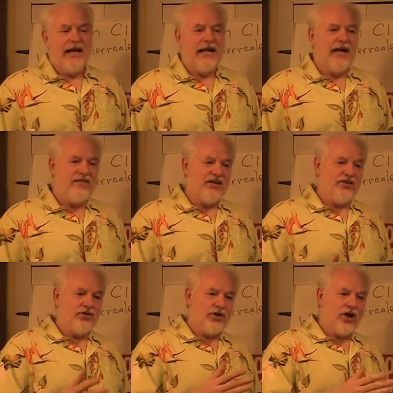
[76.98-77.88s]
Now, these
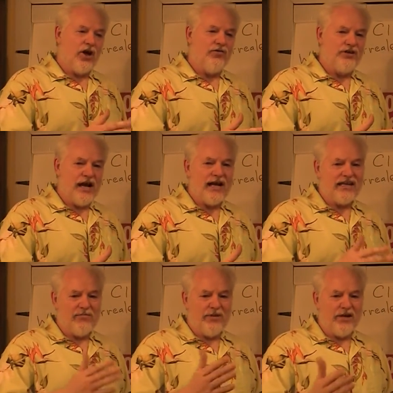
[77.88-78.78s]
are called
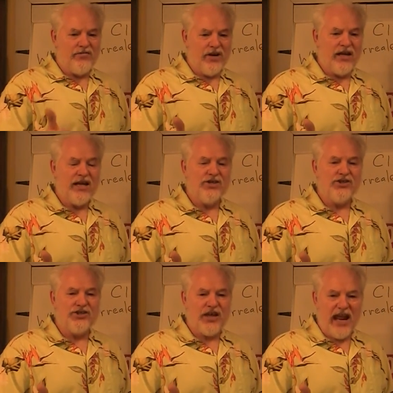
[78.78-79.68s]
documentary
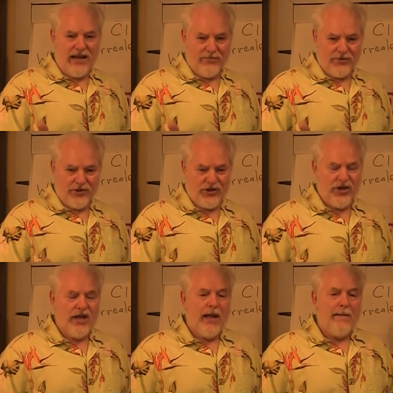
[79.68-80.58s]
stamps
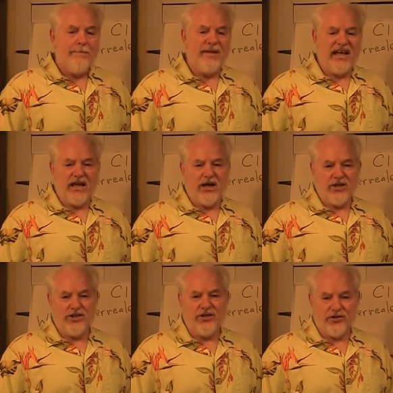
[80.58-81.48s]

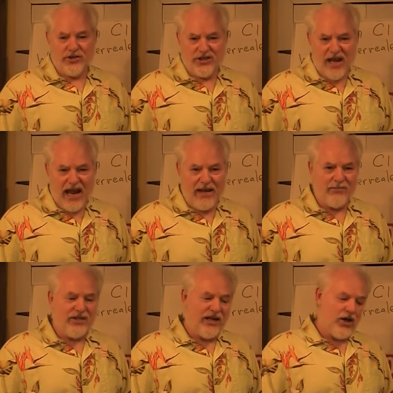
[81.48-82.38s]
because they're
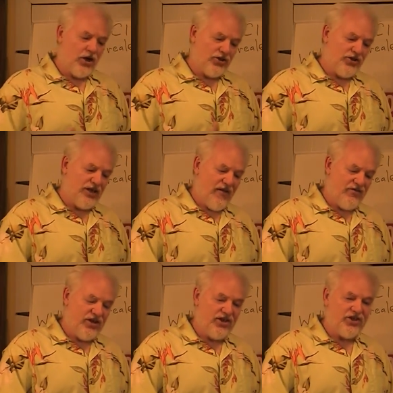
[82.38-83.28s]
stamps. They cost
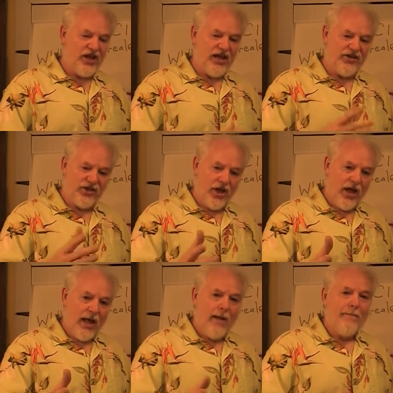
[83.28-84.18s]
70 cents
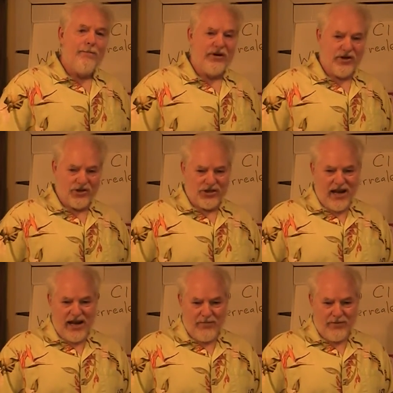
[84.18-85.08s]
per
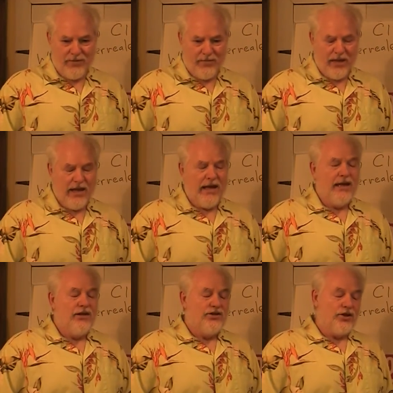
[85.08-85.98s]
stamp.
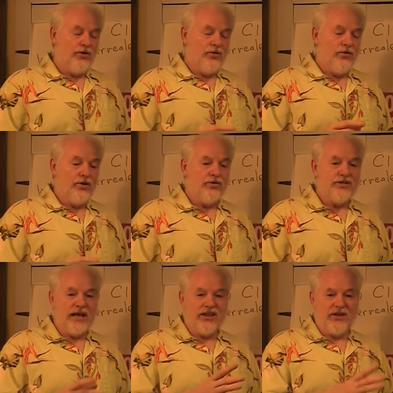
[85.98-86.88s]
So you
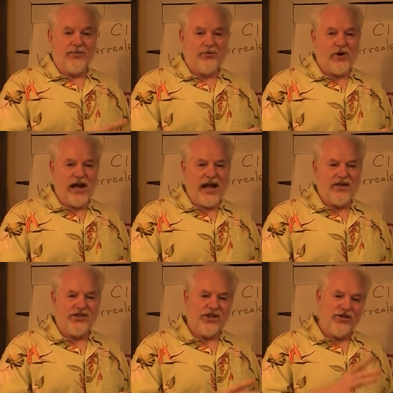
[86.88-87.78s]
take the
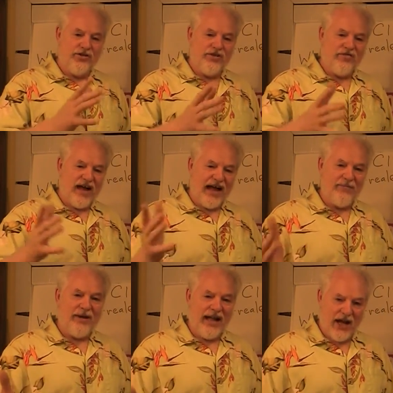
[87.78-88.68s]
price and you
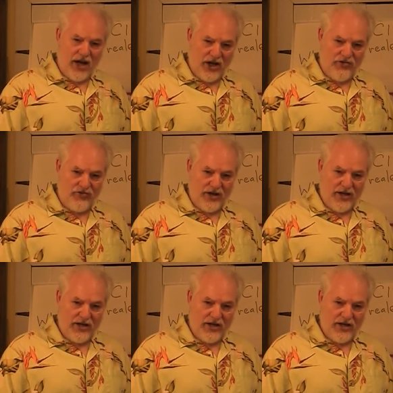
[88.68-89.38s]
divide by 100,